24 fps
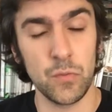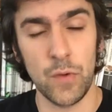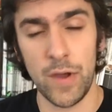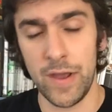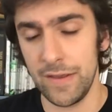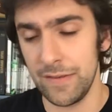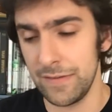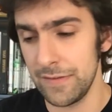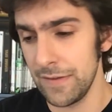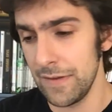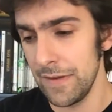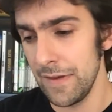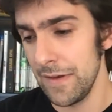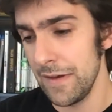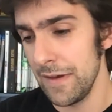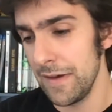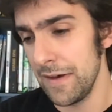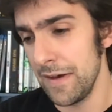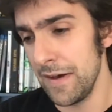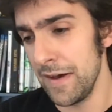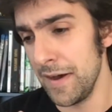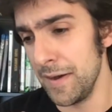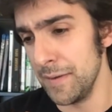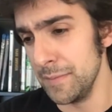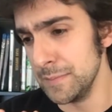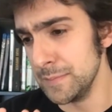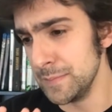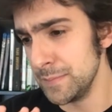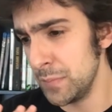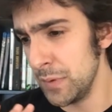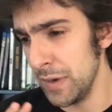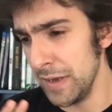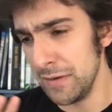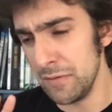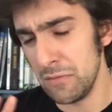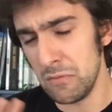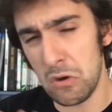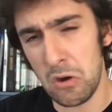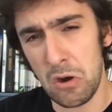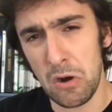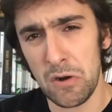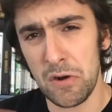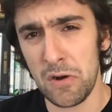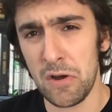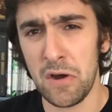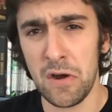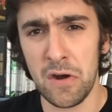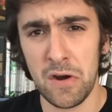of ways. But
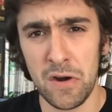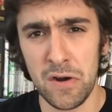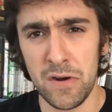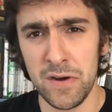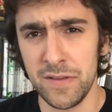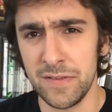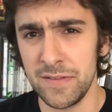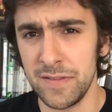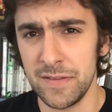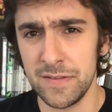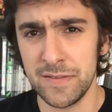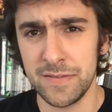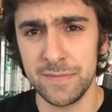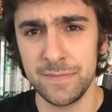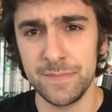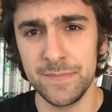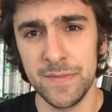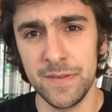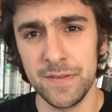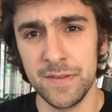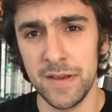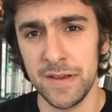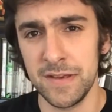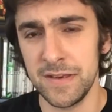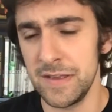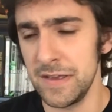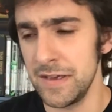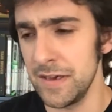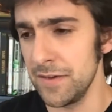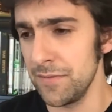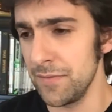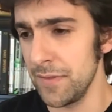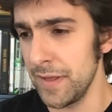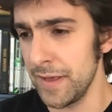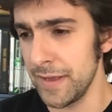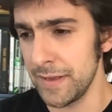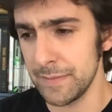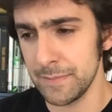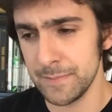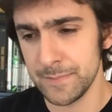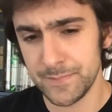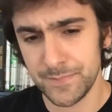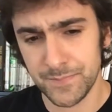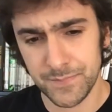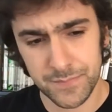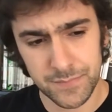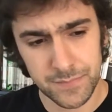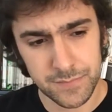art horror is this idea of
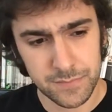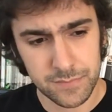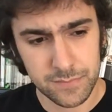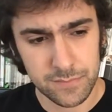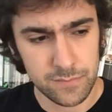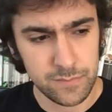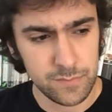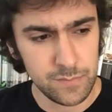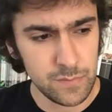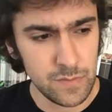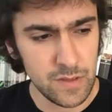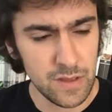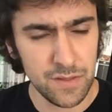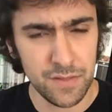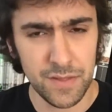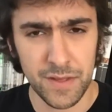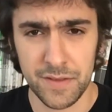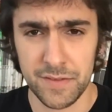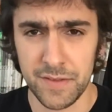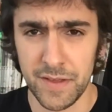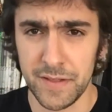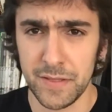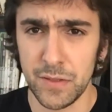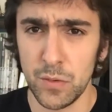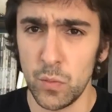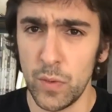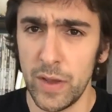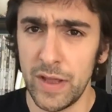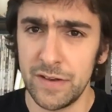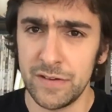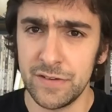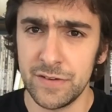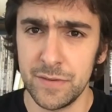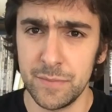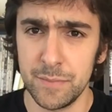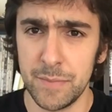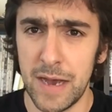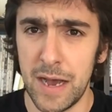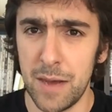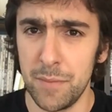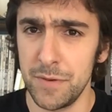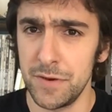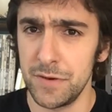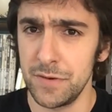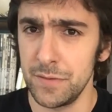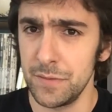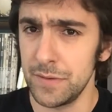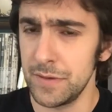things like The Witch and
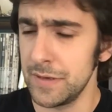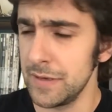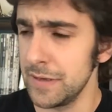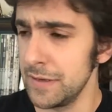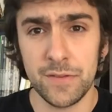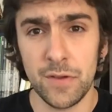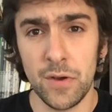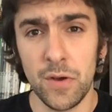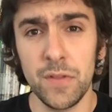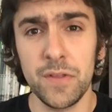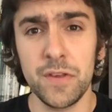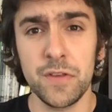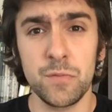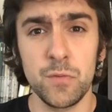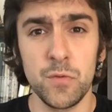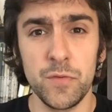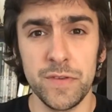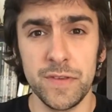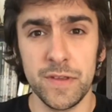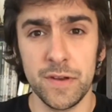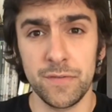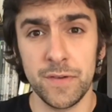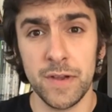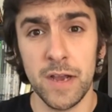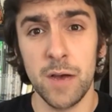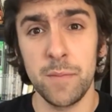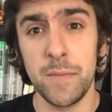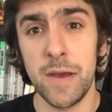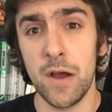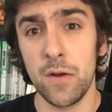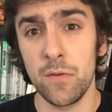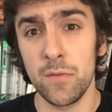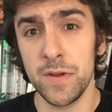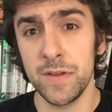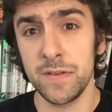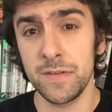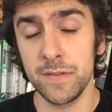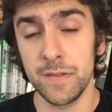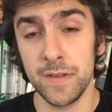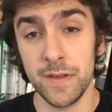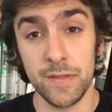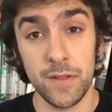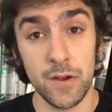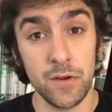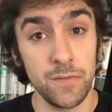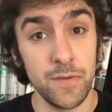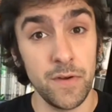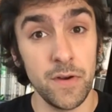Babadook, just all these movies that have come out
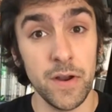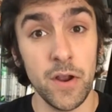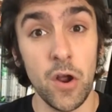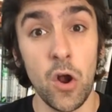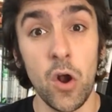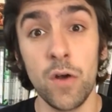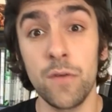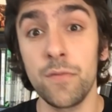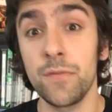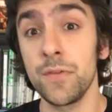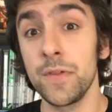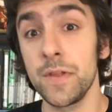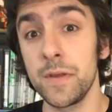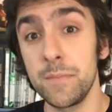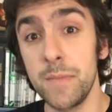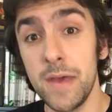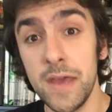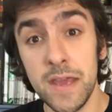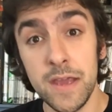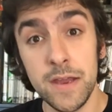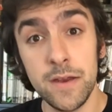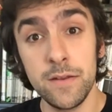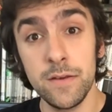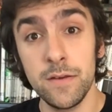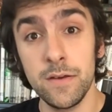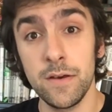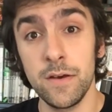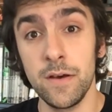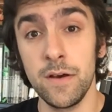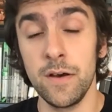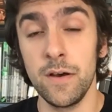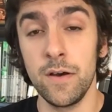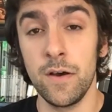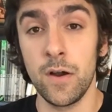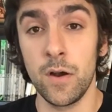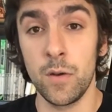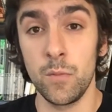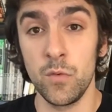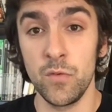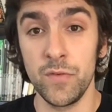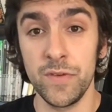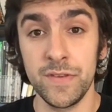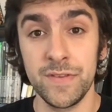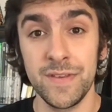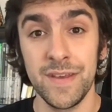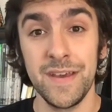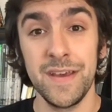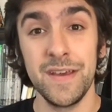recently that are very artfully made horror
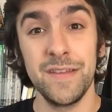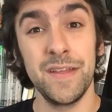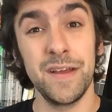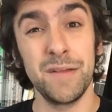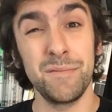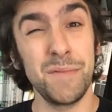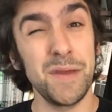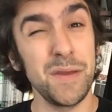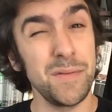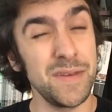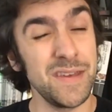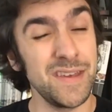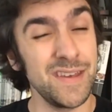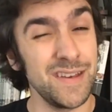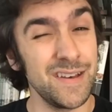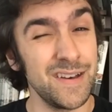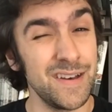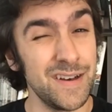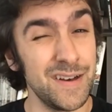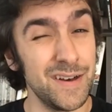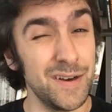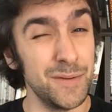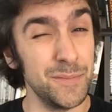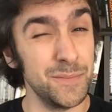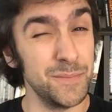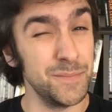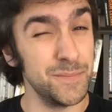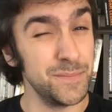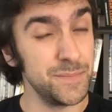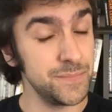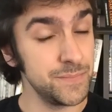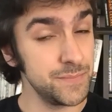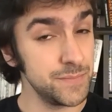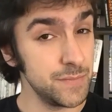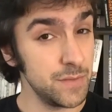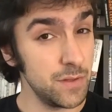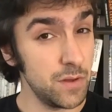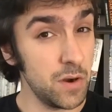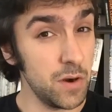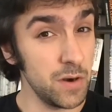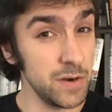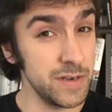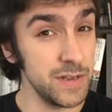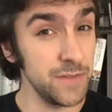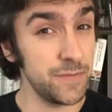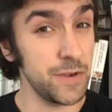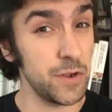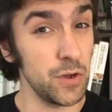movies that maybe
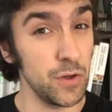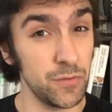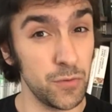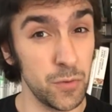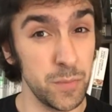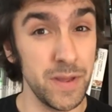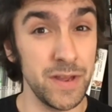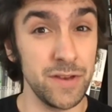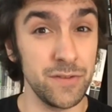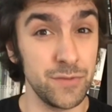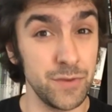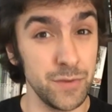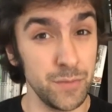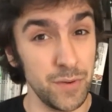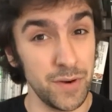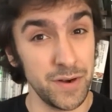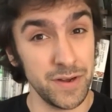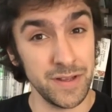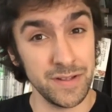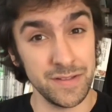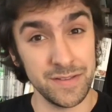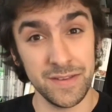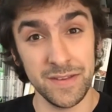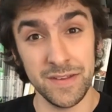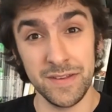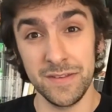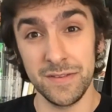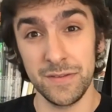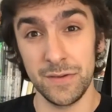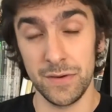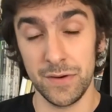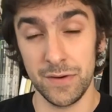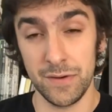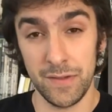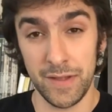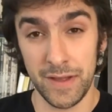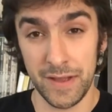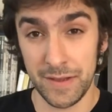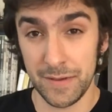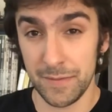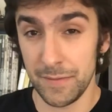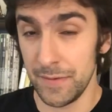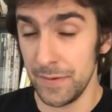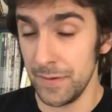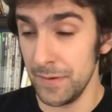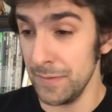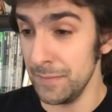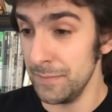are difficult for mainstream audiences,
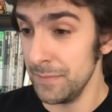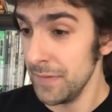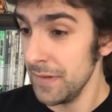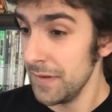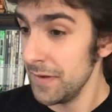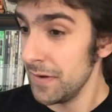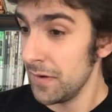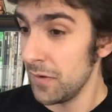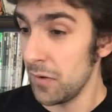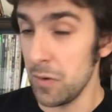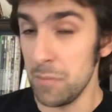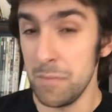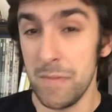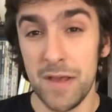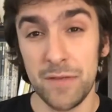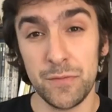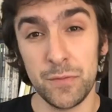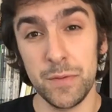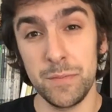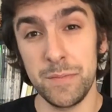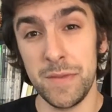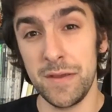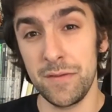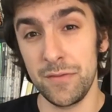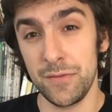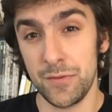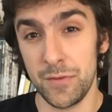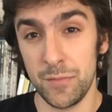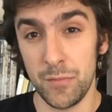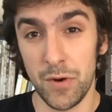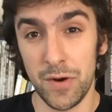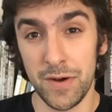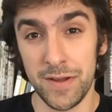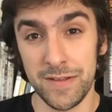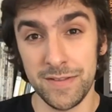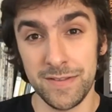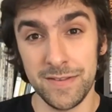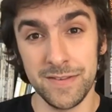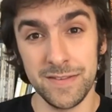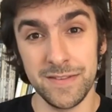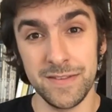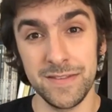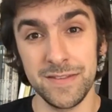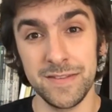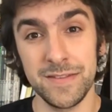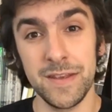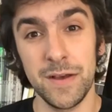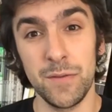or or mess with mainstream
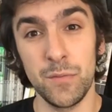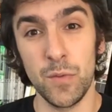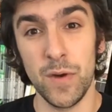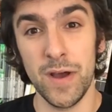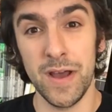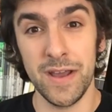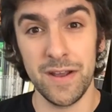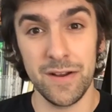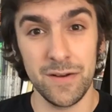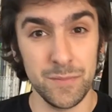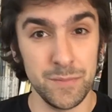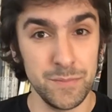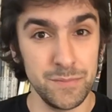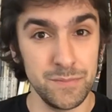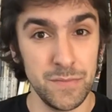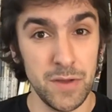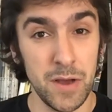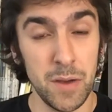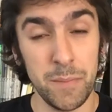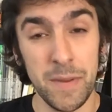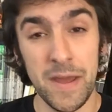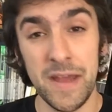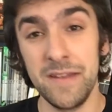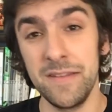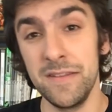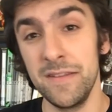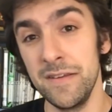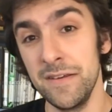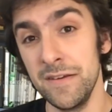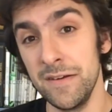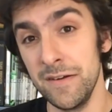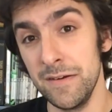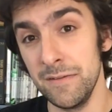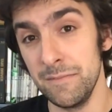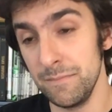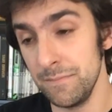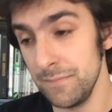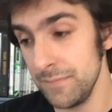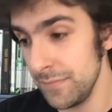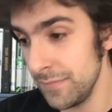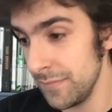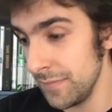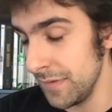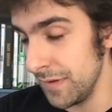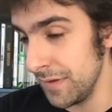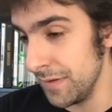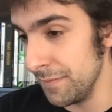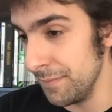audiences in some way, or upend
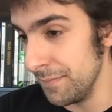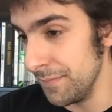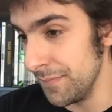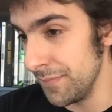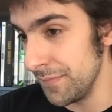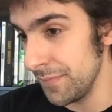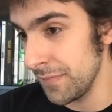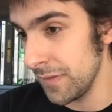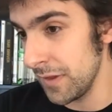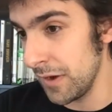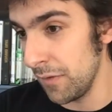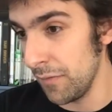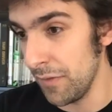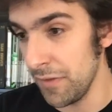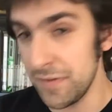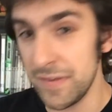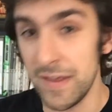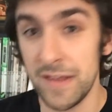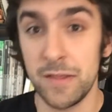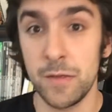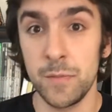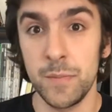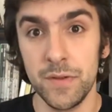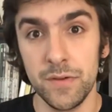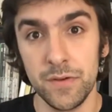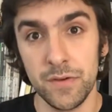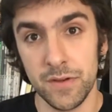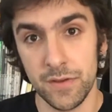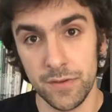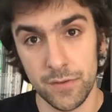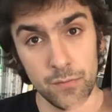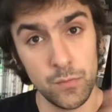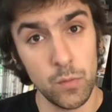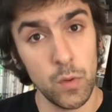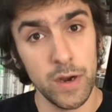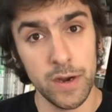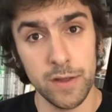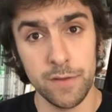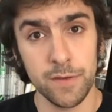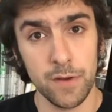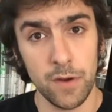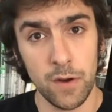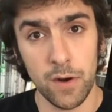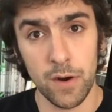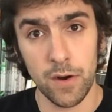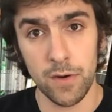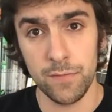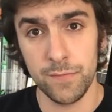the sensibilities of what is
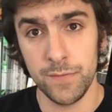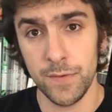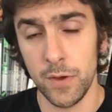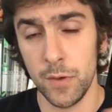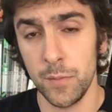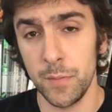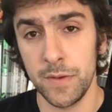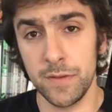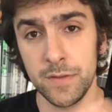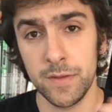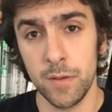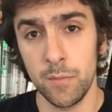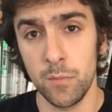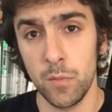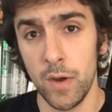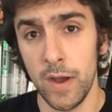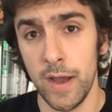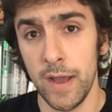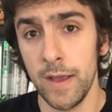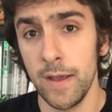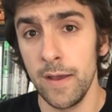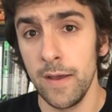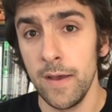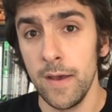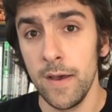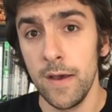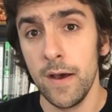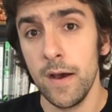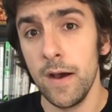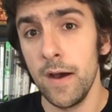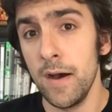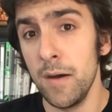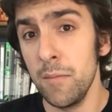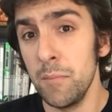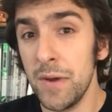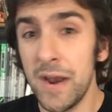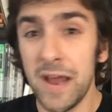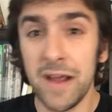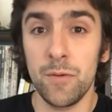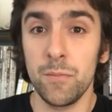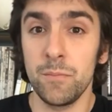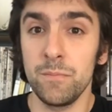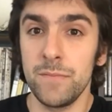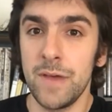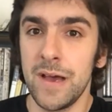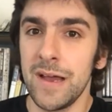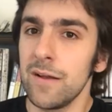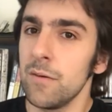a horror film in some way. But
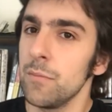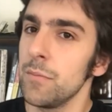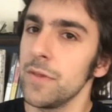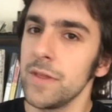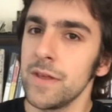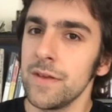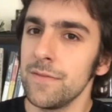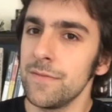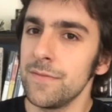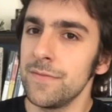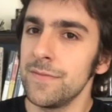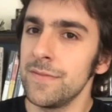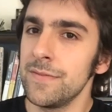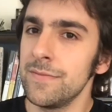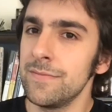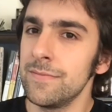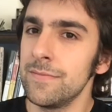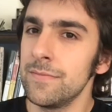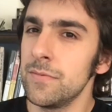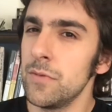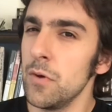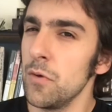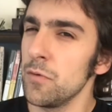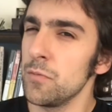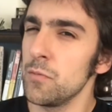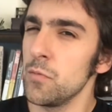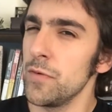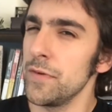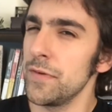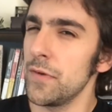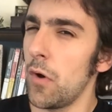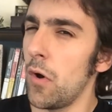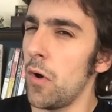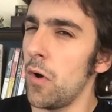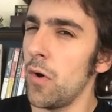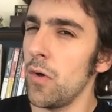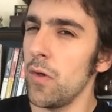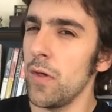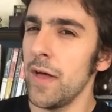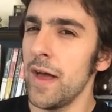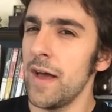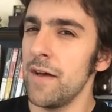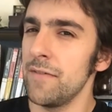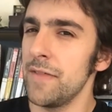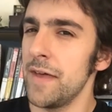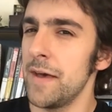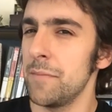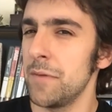I don't believe those movies all
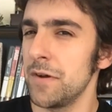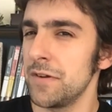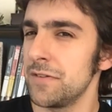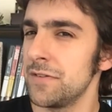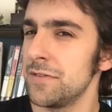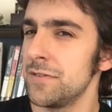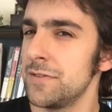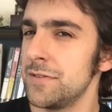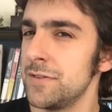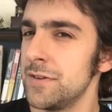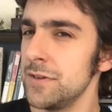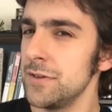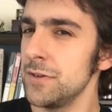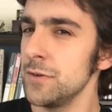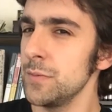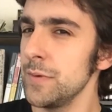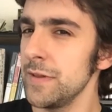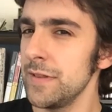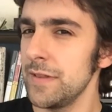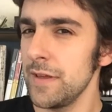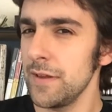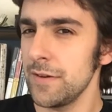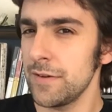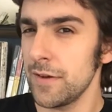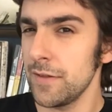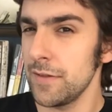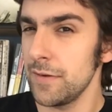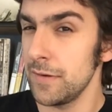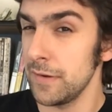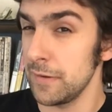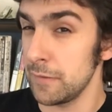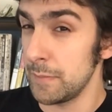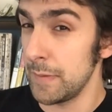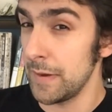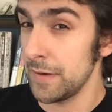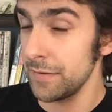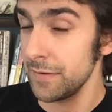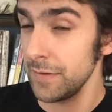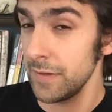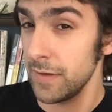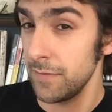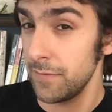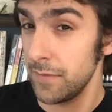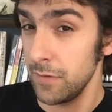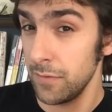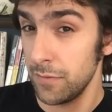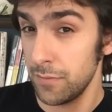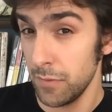have that much to do with each other,
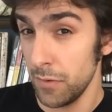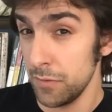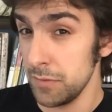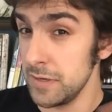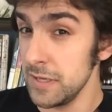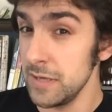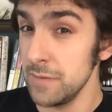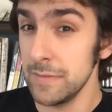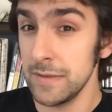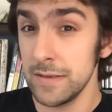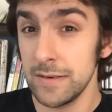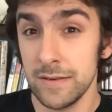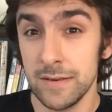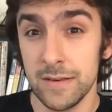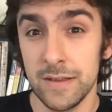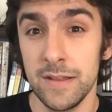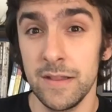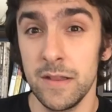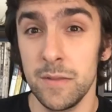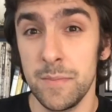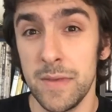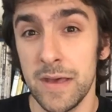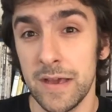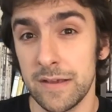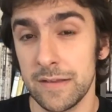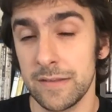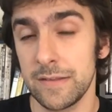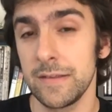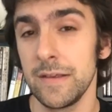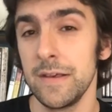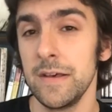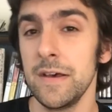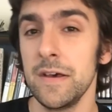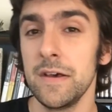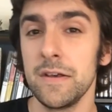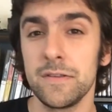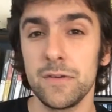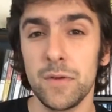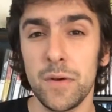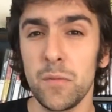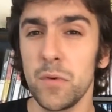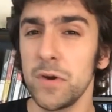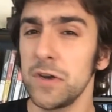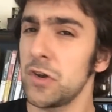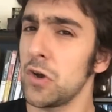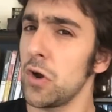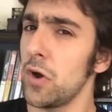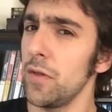especially if you throw Demon in the mix. So I
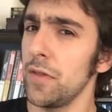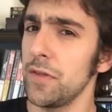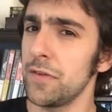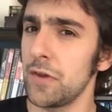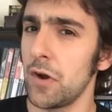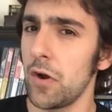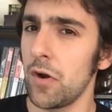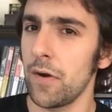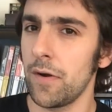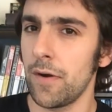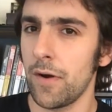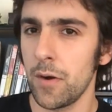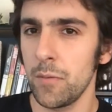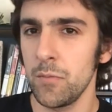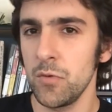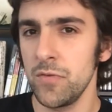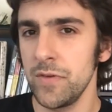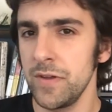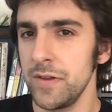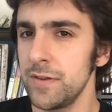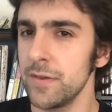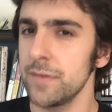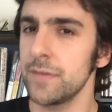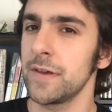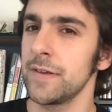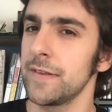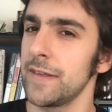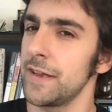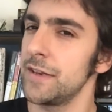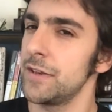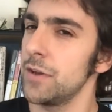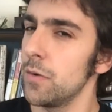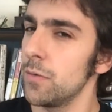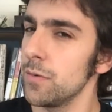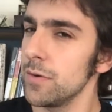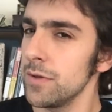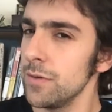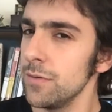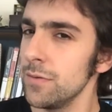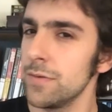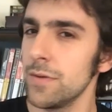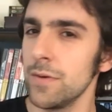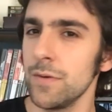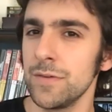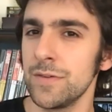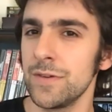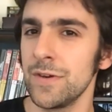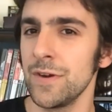wouldn't call this an art horror movie, just because I don't
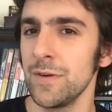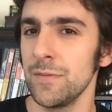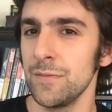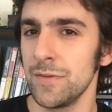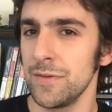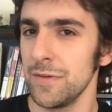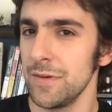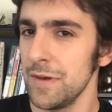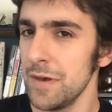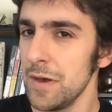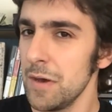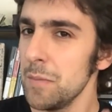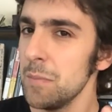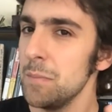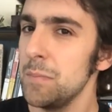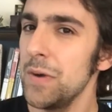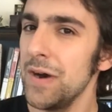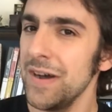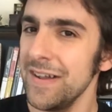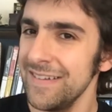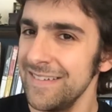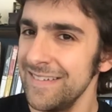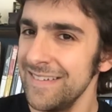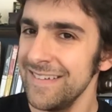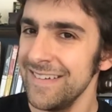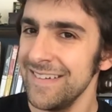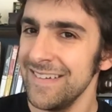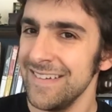use those terms, but